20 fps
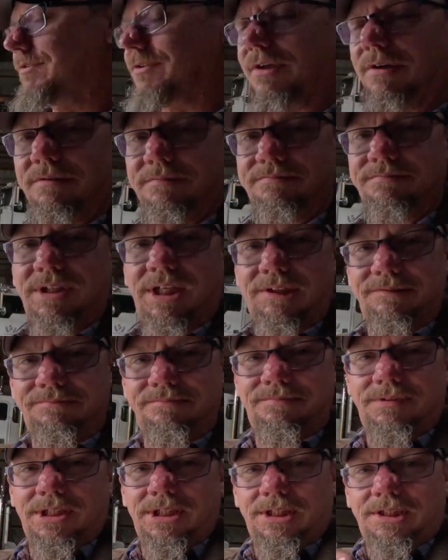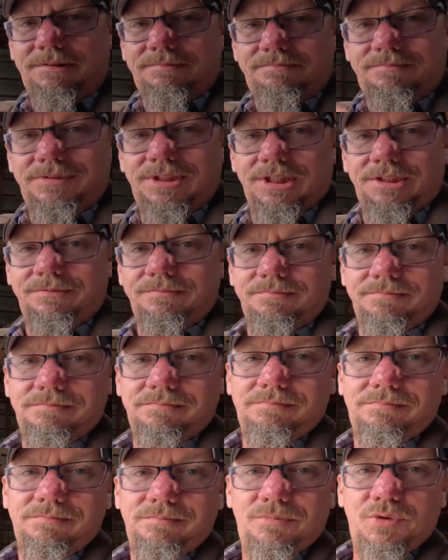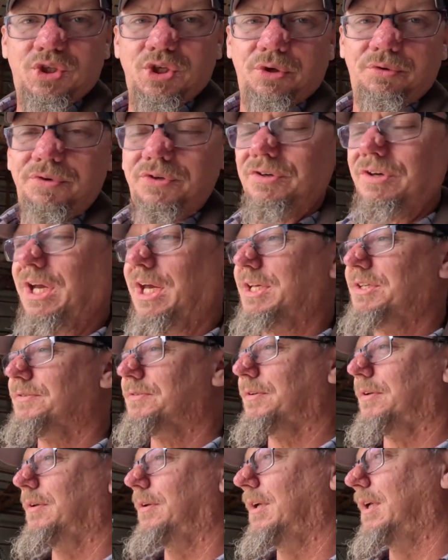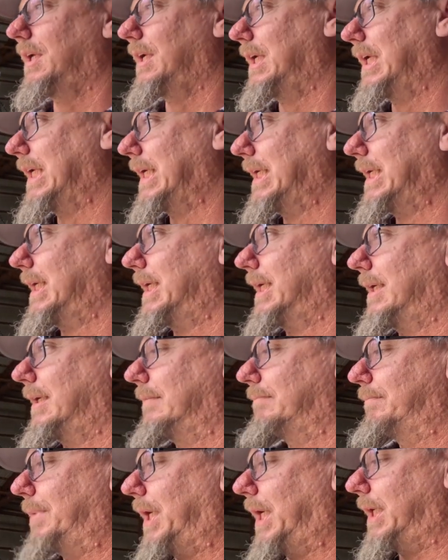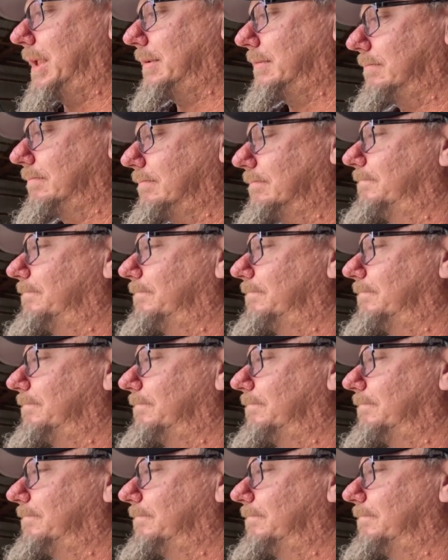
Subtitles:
so I really didn't show you guys. But